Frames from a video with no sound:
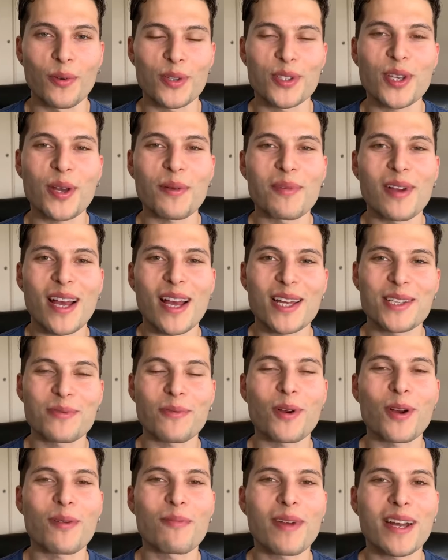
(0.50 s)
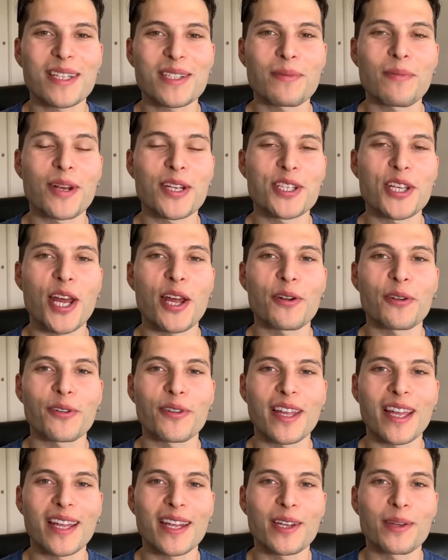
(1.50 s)
What's up guys? Welcome back to my channel,
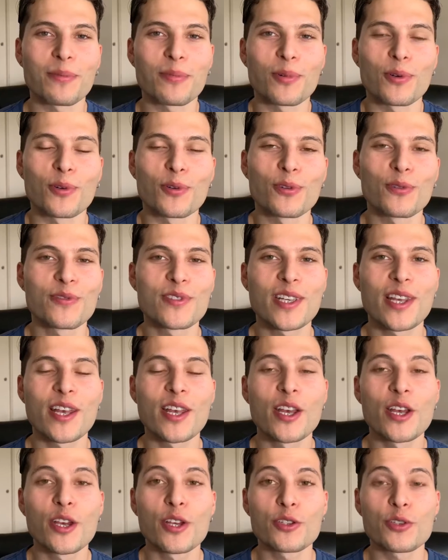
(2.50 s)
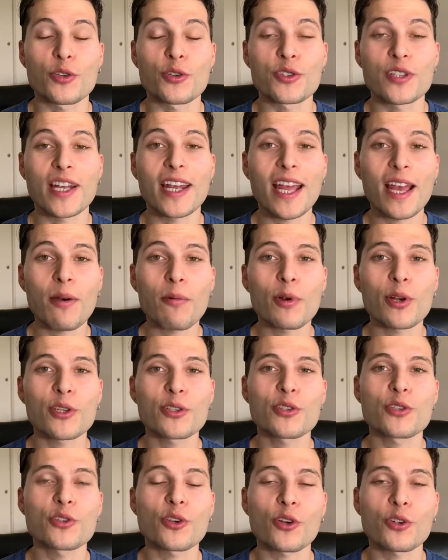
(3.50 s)
Danny Approved. So today I
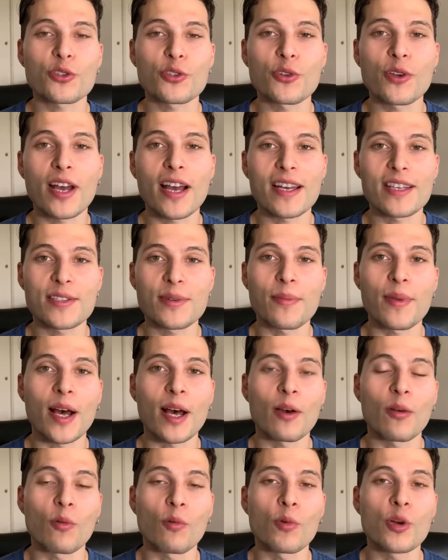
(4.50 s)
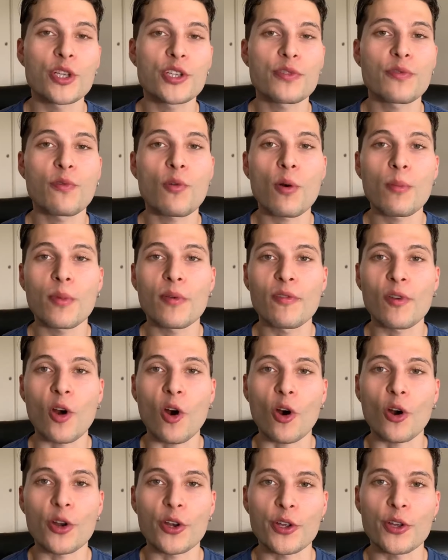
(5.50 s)
wanted to talk to you guys about which form of
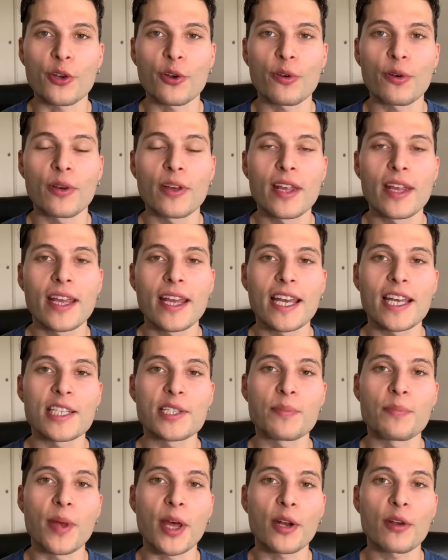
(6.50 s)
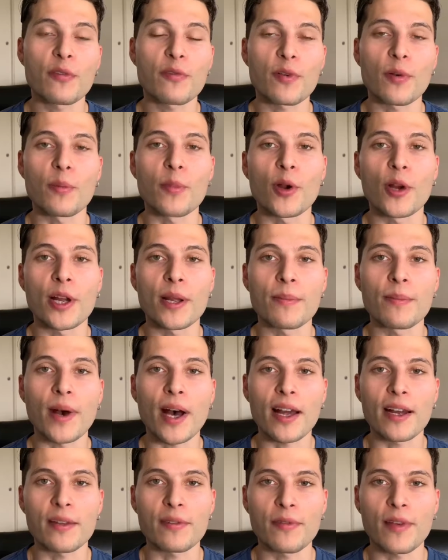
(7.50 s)
cardio is better for burning
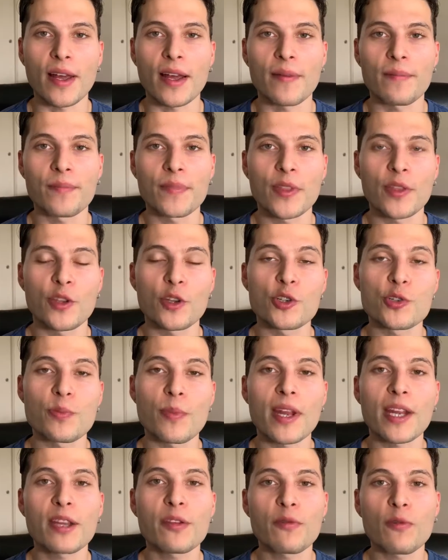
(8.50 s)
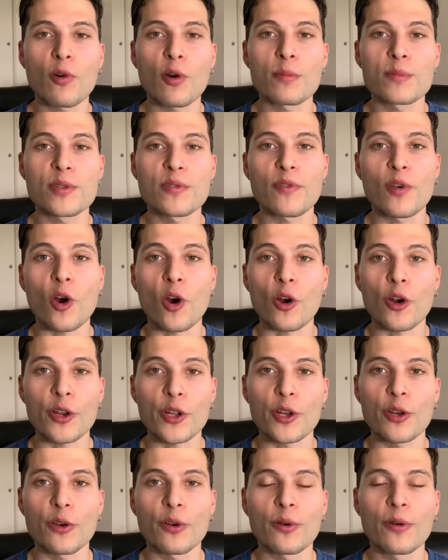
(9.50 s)
body fat. There's many forms of
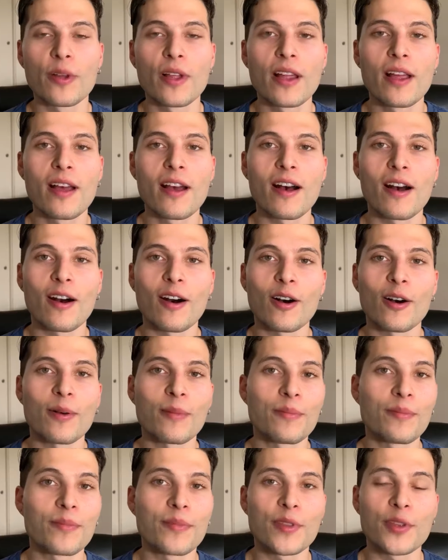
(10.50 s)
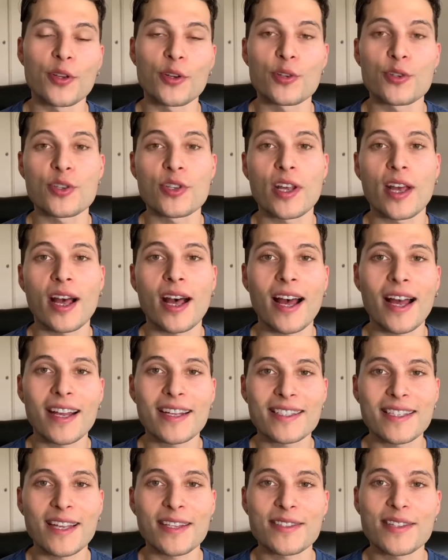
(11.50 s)
cardio. Um, there's high
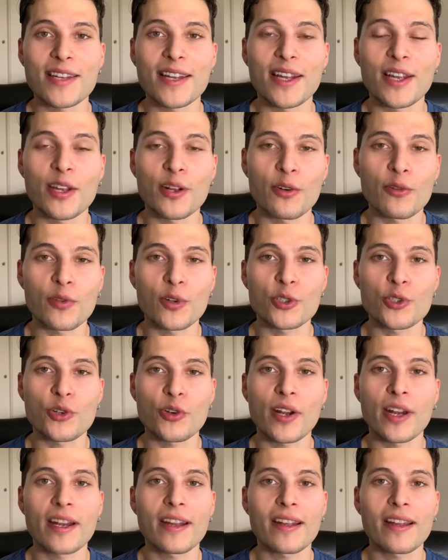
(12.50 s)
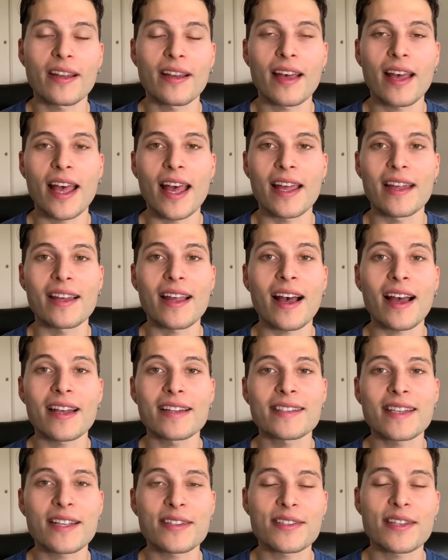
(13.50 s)
intensity interval training and high
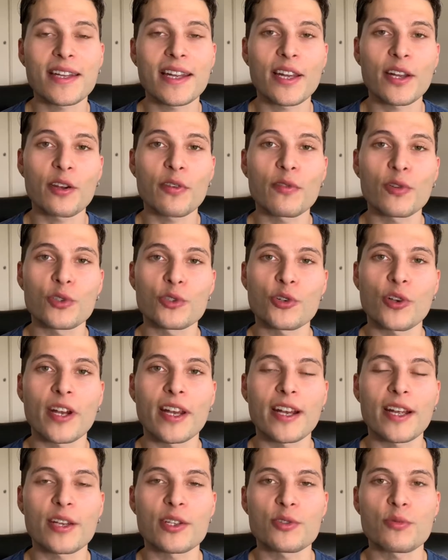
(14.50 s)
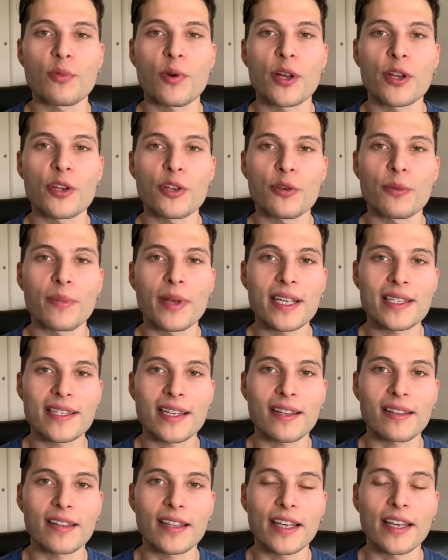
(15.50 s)
intensity interval training is when you're
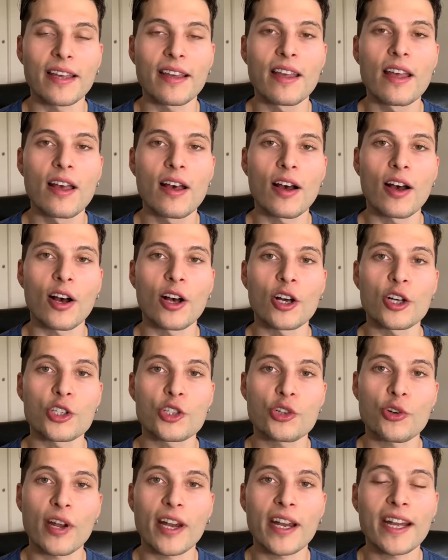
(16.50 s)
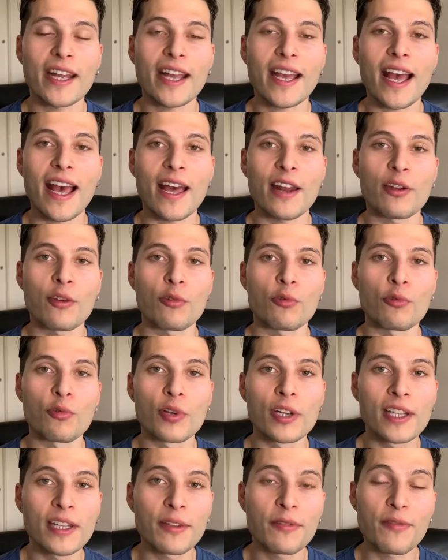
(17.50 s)
basically uh, training at a
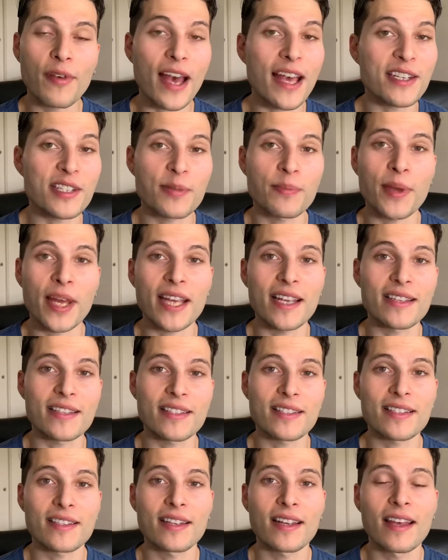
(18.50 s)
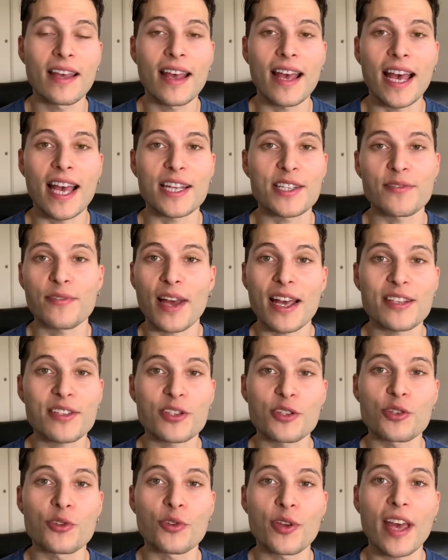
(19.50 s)
really fast pace, as
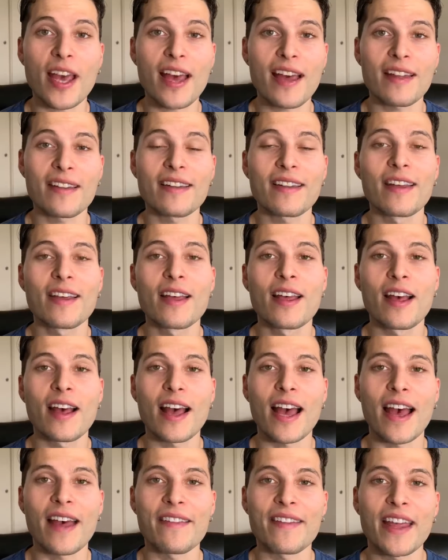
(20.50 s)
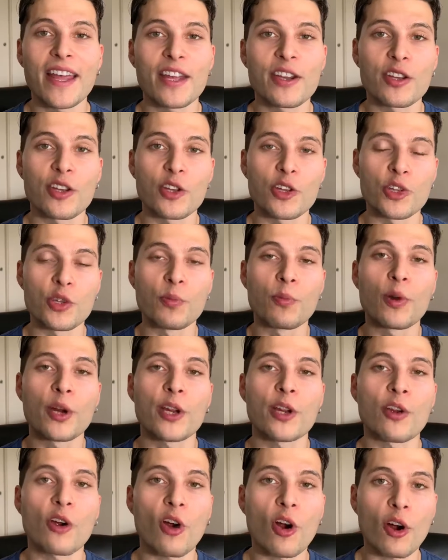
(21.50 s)
fast as you can, and then you
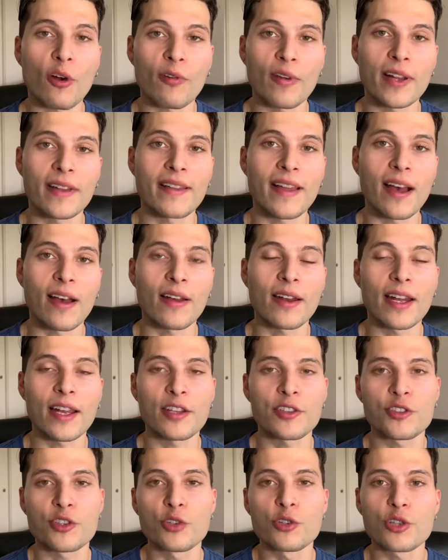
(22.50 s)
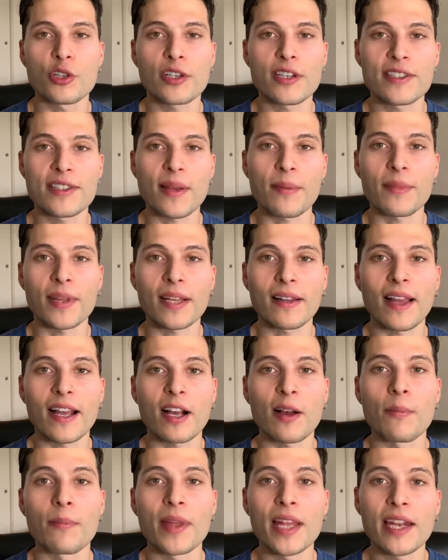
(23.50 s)
bring your heart rate down. It's usually something
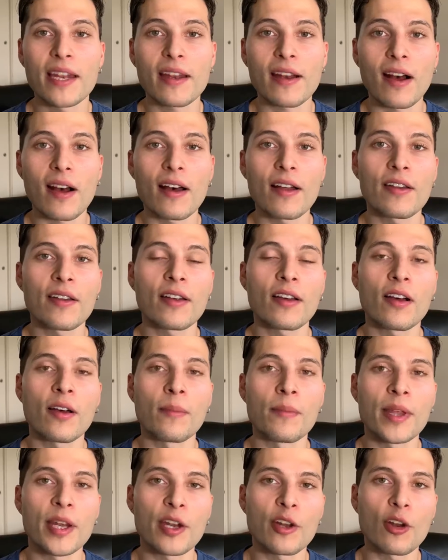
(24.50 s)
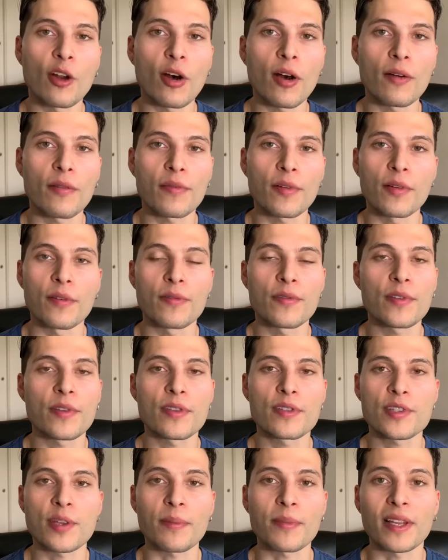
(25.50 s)
like a minute on, a minute off of
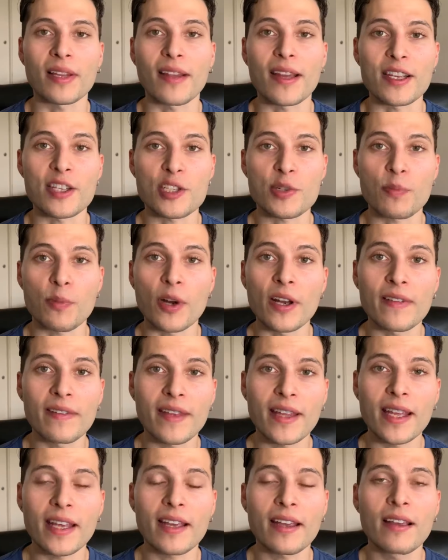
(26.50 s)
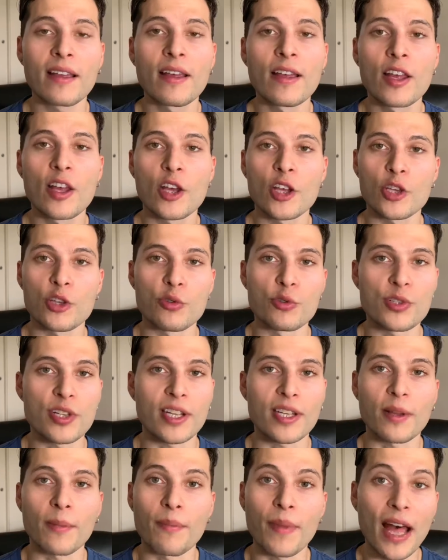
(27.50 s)
something like sprinting,
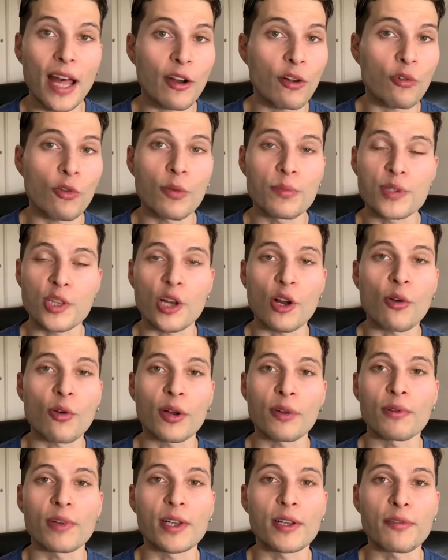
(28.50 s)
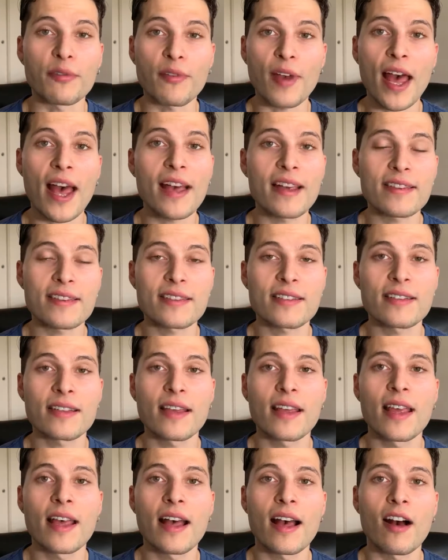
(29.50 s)
using the battle ropes and going really fast
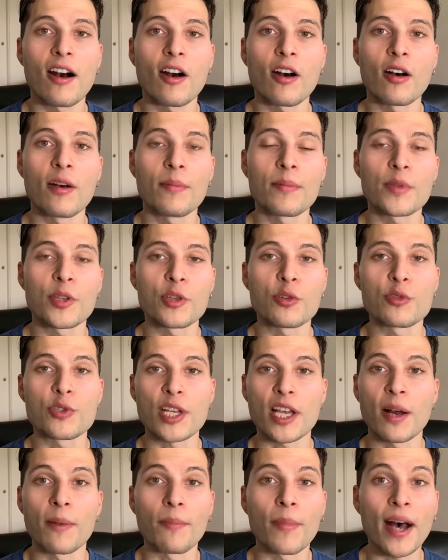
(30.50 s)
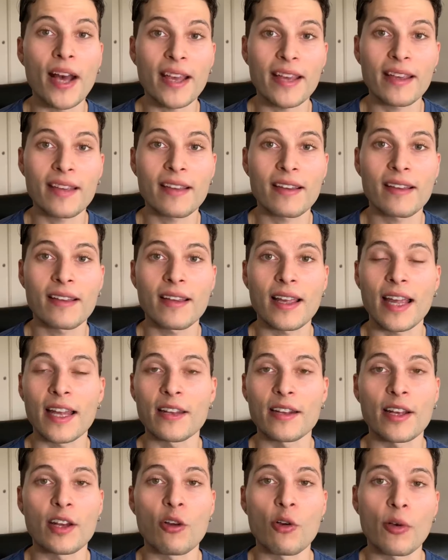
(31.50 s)
um, using a bike
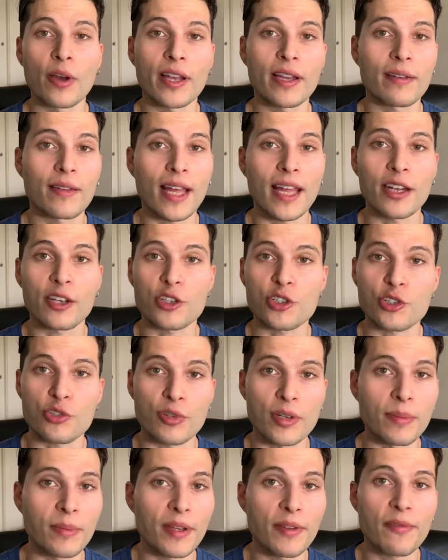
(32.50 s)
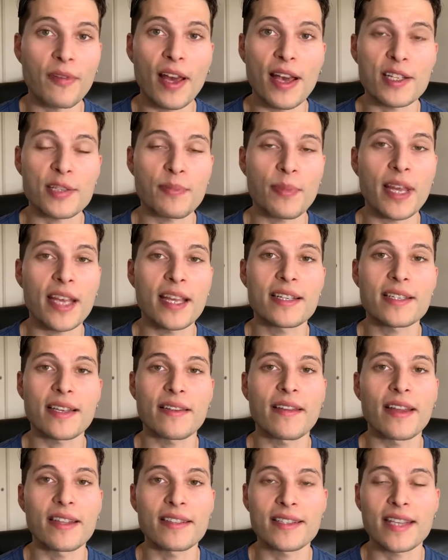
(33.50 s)
and going at extremely fast pace
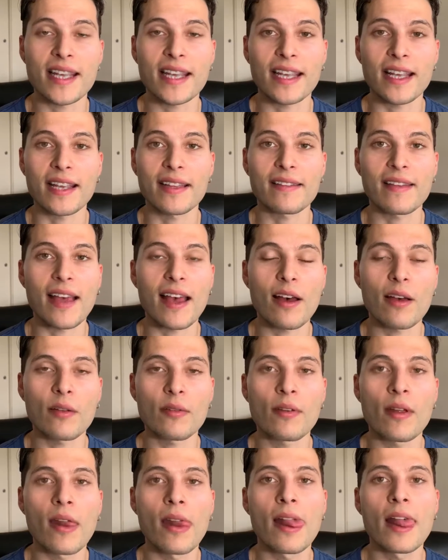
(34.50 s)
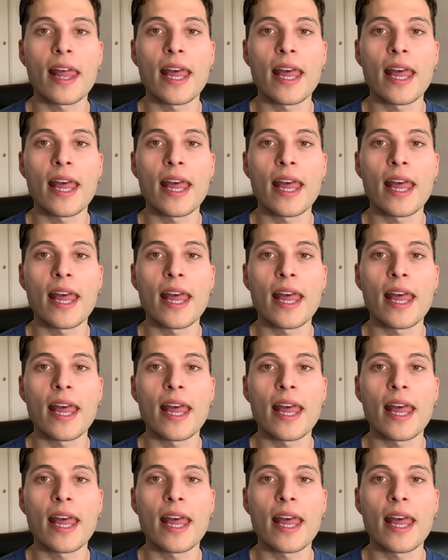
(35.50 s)
and then taking it down.